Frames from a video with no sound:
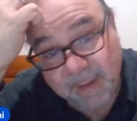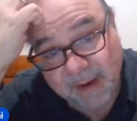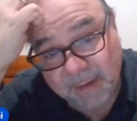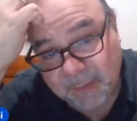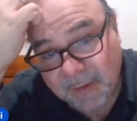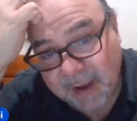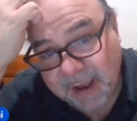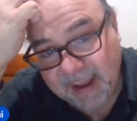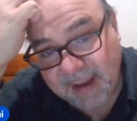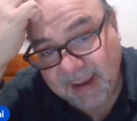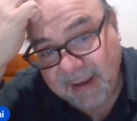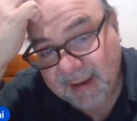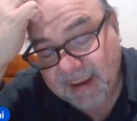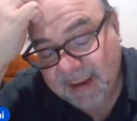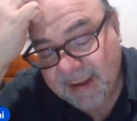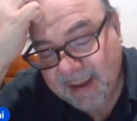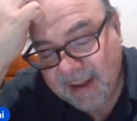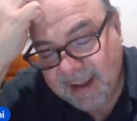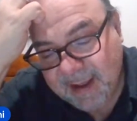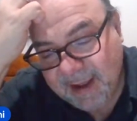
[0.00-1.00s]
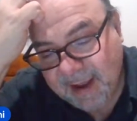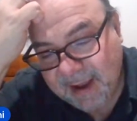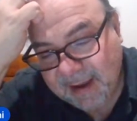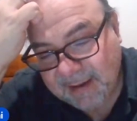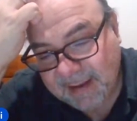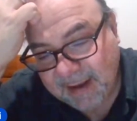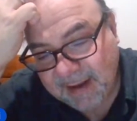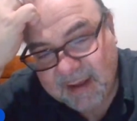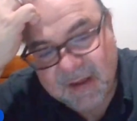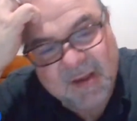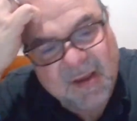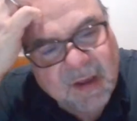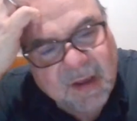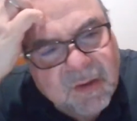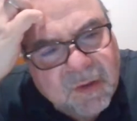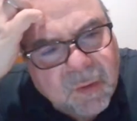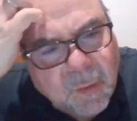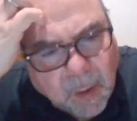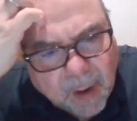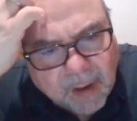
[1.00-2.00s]
or Midway at like
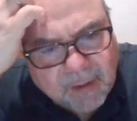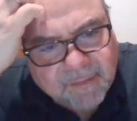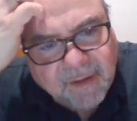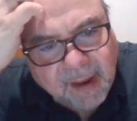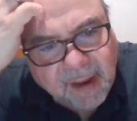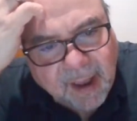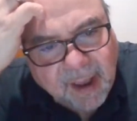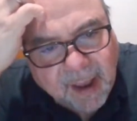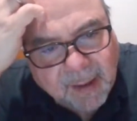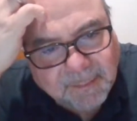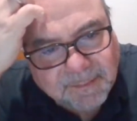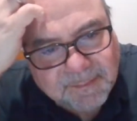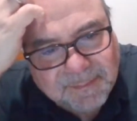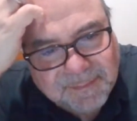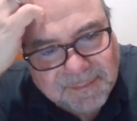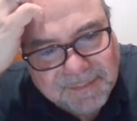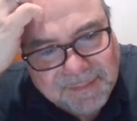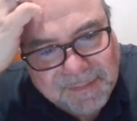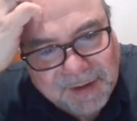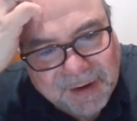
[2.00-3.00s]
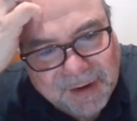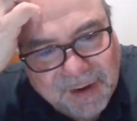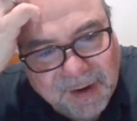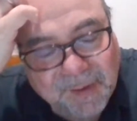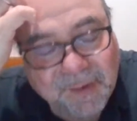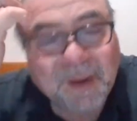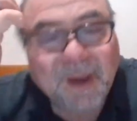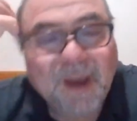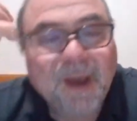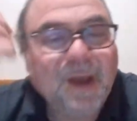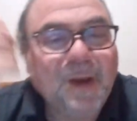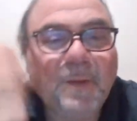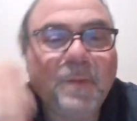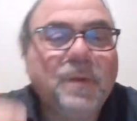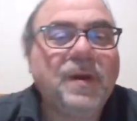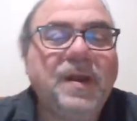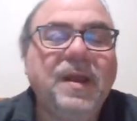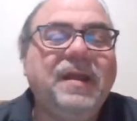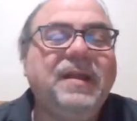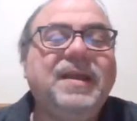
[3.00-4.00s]
6:12 a.m. You know,
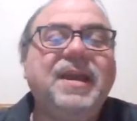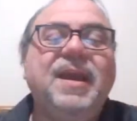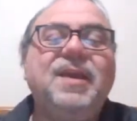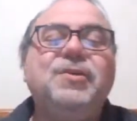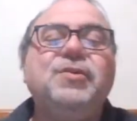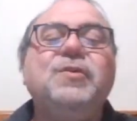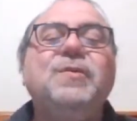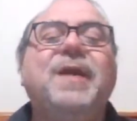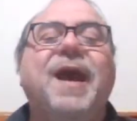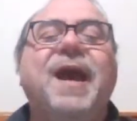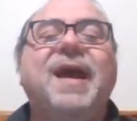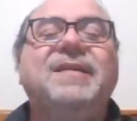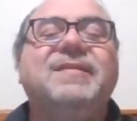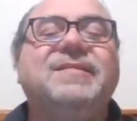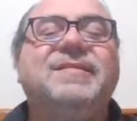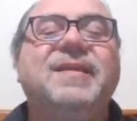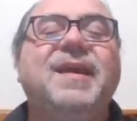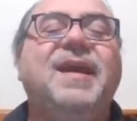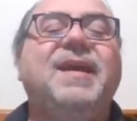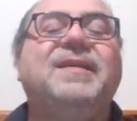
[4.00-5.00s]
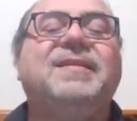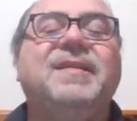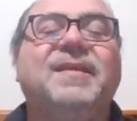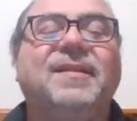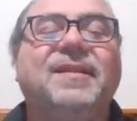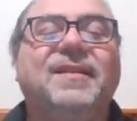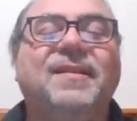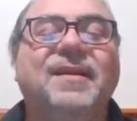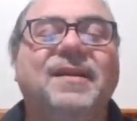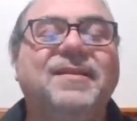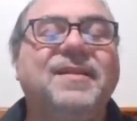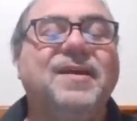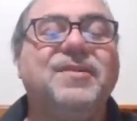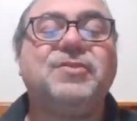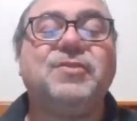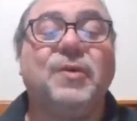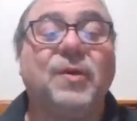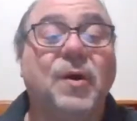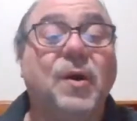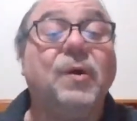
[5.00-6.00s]
in case you guys think,
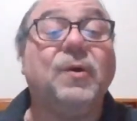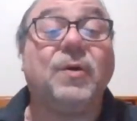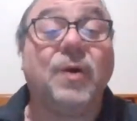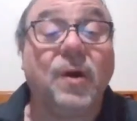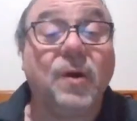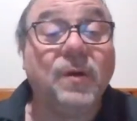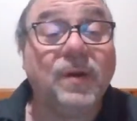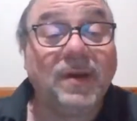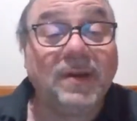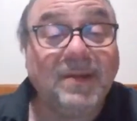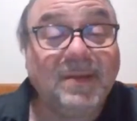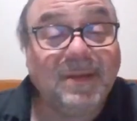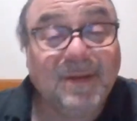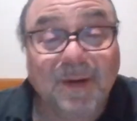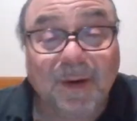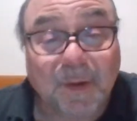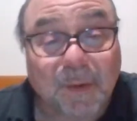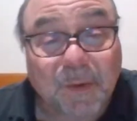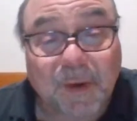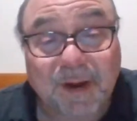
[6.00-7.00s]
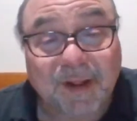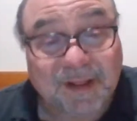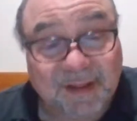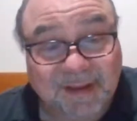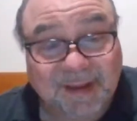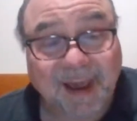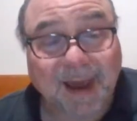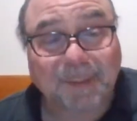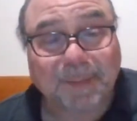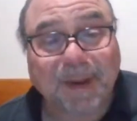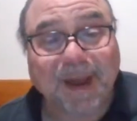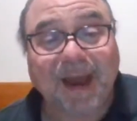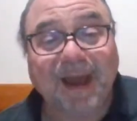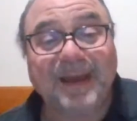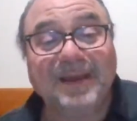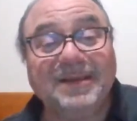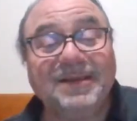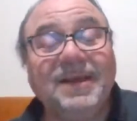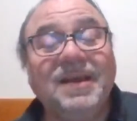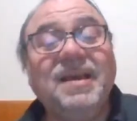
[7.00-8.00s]
unless you're Hulk Hogan or one of the top
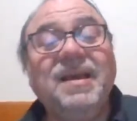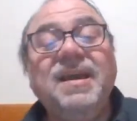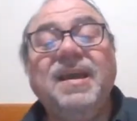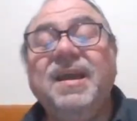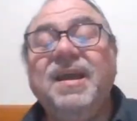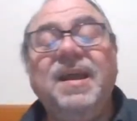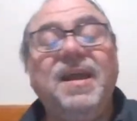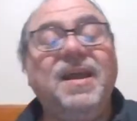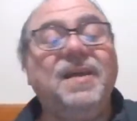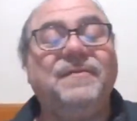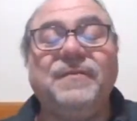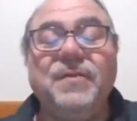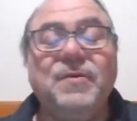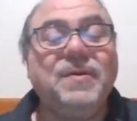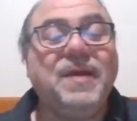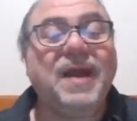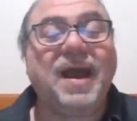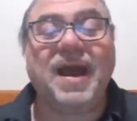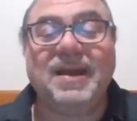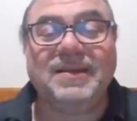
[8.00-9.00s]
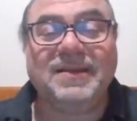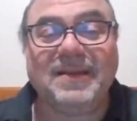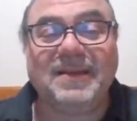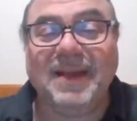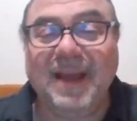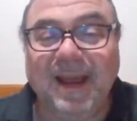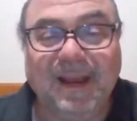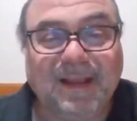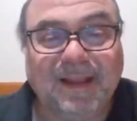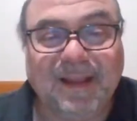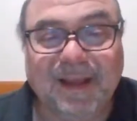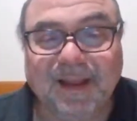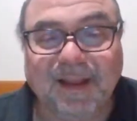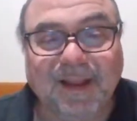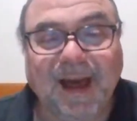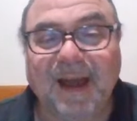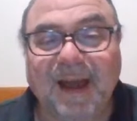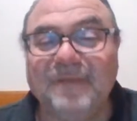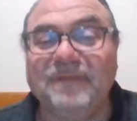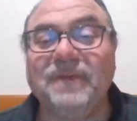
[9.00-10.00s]
guys, if you guys think the
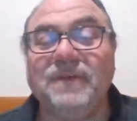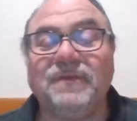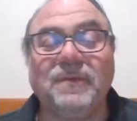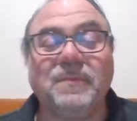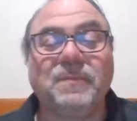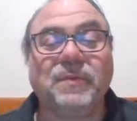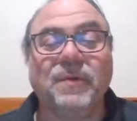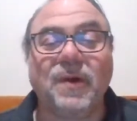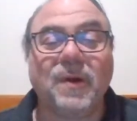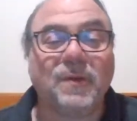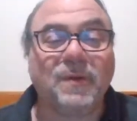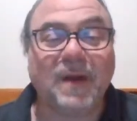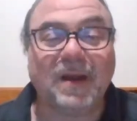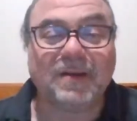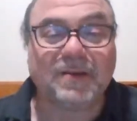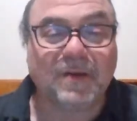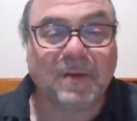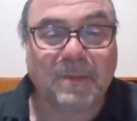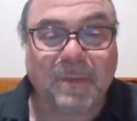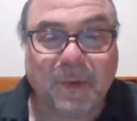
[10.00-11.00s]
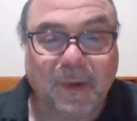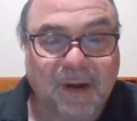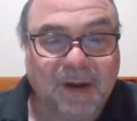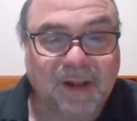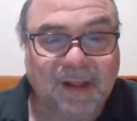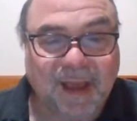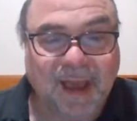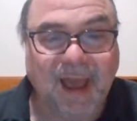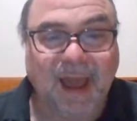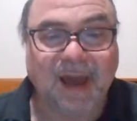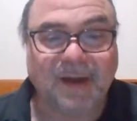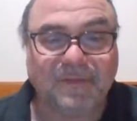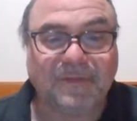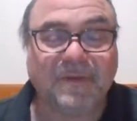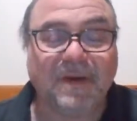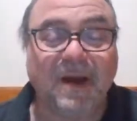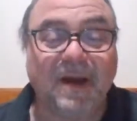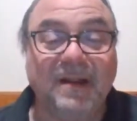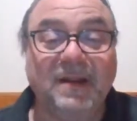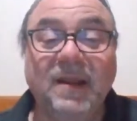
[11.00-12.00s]
life of a pro wrestler, boy, did they have
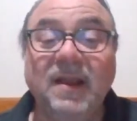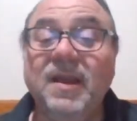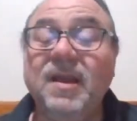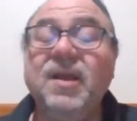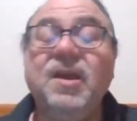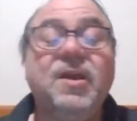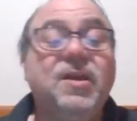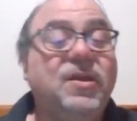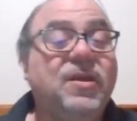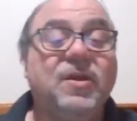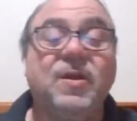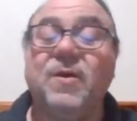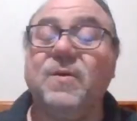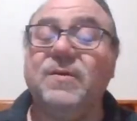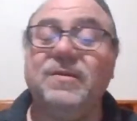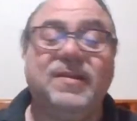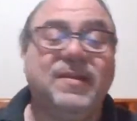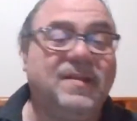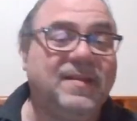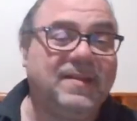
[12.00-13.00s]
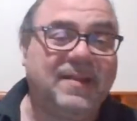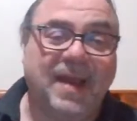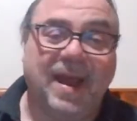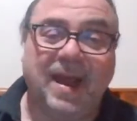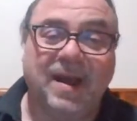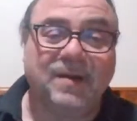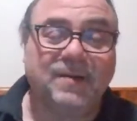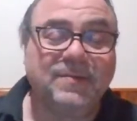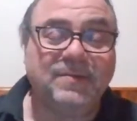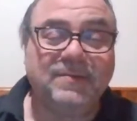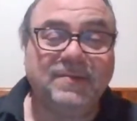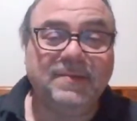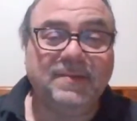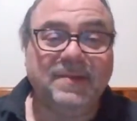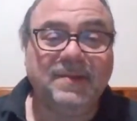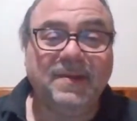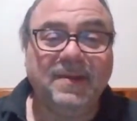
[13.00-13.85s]
fun. You go into the town,